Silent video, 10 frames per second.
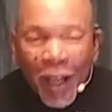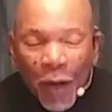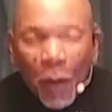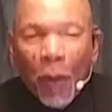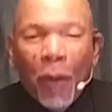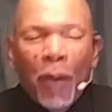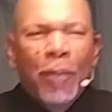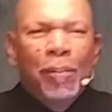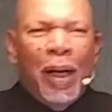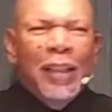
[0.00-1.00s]
Oh
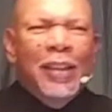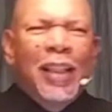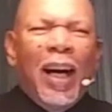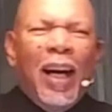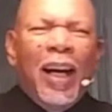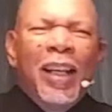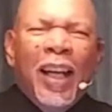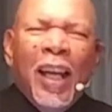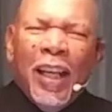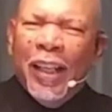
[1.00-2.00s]
my God.
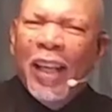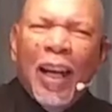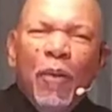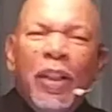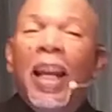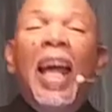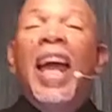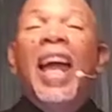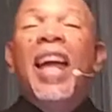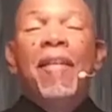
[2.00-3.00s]
And I would
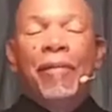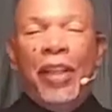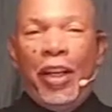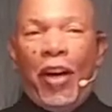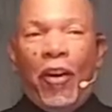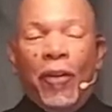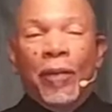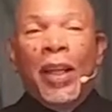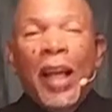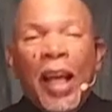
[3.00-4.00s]
laugh it
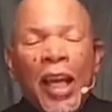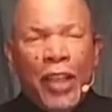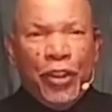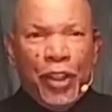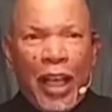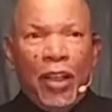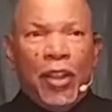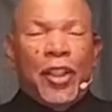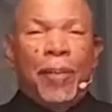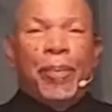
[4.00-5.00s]
off. And then I
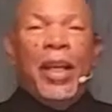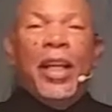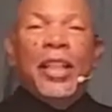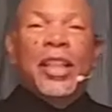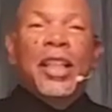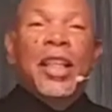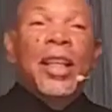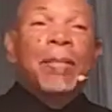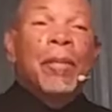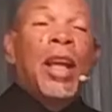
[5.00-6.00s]
looked up there
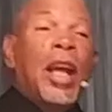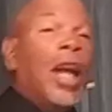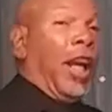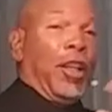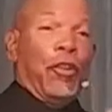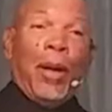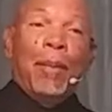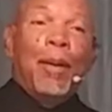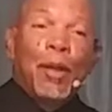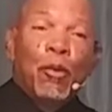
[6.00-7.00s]
again, and
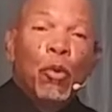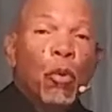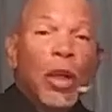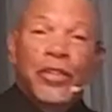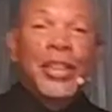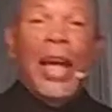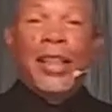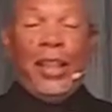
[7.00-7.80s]
grandmama was not